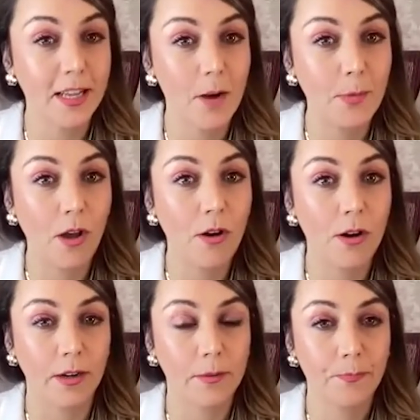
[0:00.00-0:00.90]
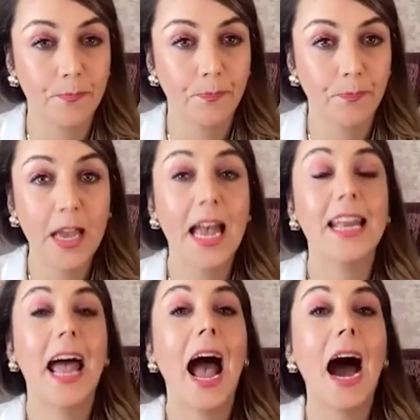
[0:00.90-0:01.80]
that come along
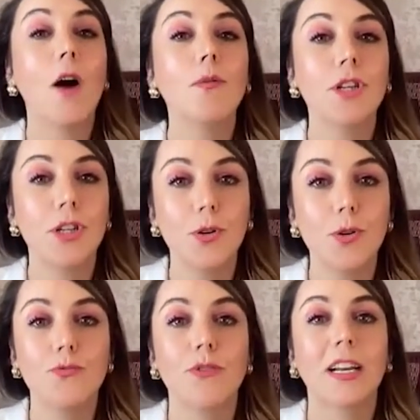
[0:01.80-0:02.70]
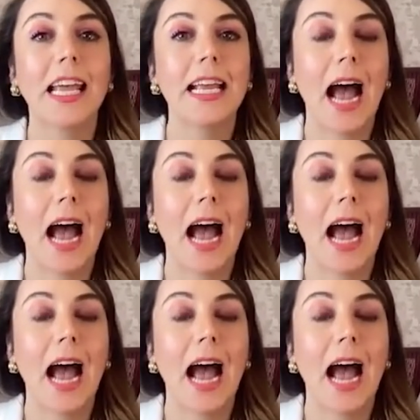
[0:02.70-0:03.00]
and how to relate,